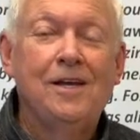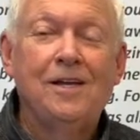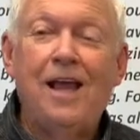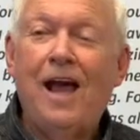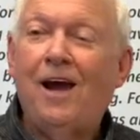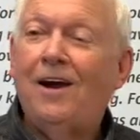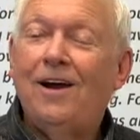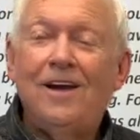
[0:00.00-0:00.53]

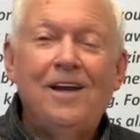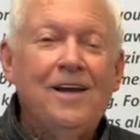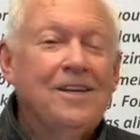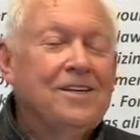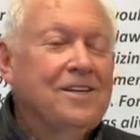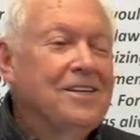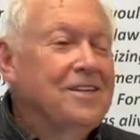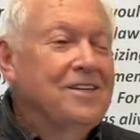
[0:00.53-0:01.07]
Now,
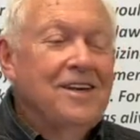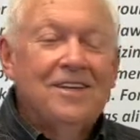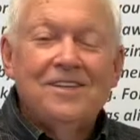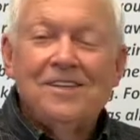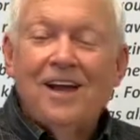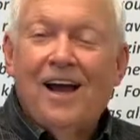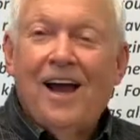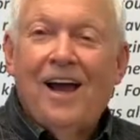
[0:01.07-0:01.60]

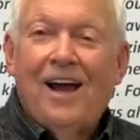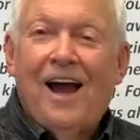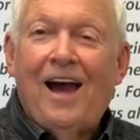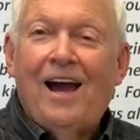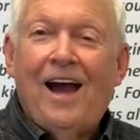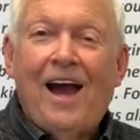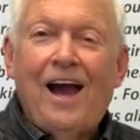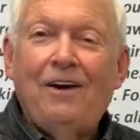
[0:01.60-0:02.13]

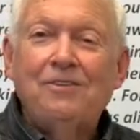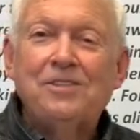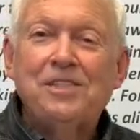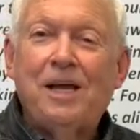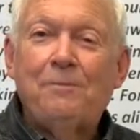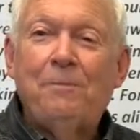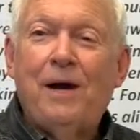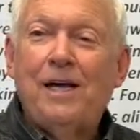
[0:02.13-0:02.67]
how is
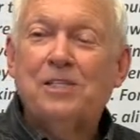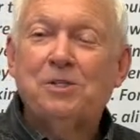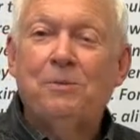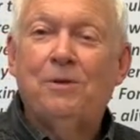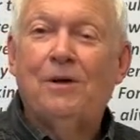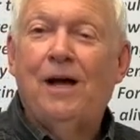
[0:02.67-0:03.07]
that possible?